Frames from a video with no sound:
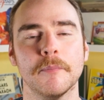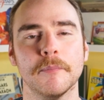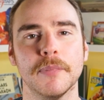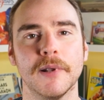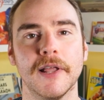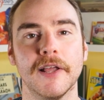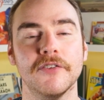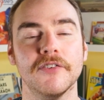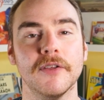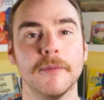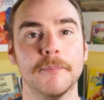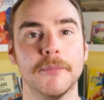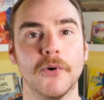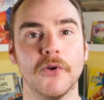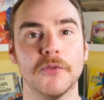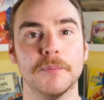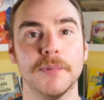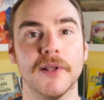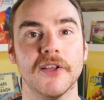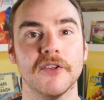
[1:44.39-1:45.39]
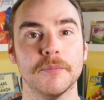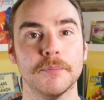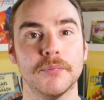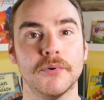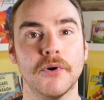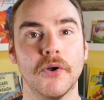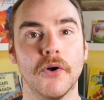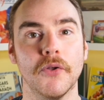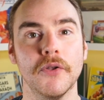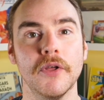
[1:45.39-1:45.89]
placing both players
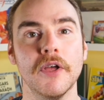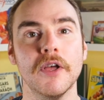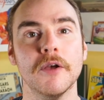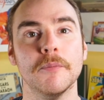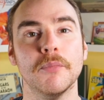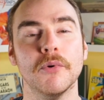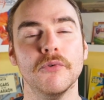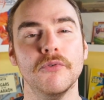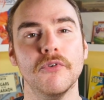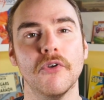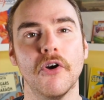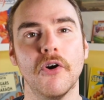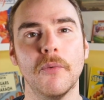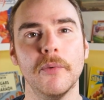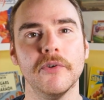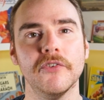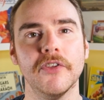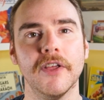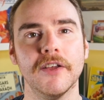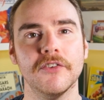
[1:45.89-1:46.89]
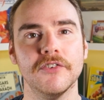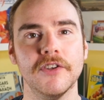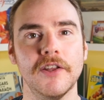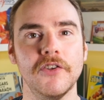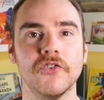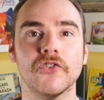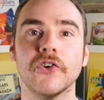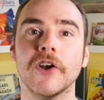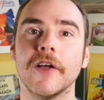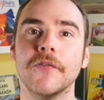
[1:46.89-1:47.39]
prone, but no one takes an
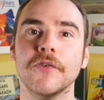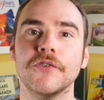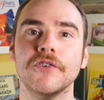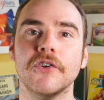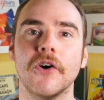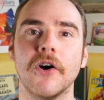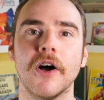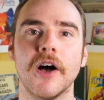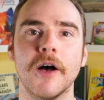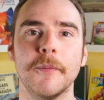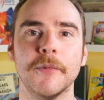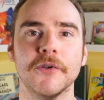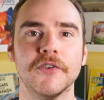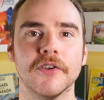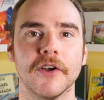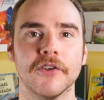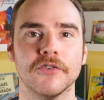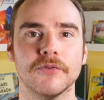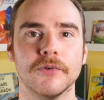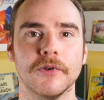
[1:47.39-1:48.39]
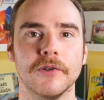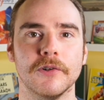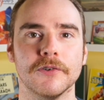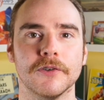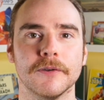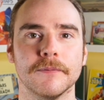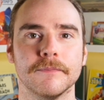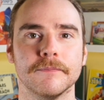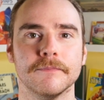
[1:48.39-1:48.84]
injury and there's no armor dice rolled.